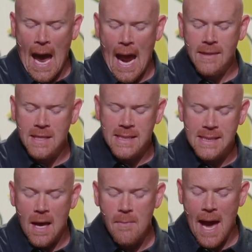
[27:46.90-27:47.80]
and then
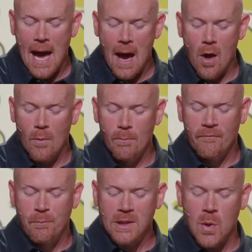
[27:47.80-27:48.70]
somehow,
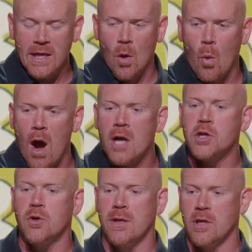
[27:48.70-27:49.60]
between the
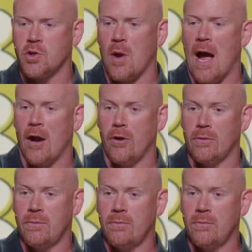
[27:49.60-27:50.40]
washer and the dryer,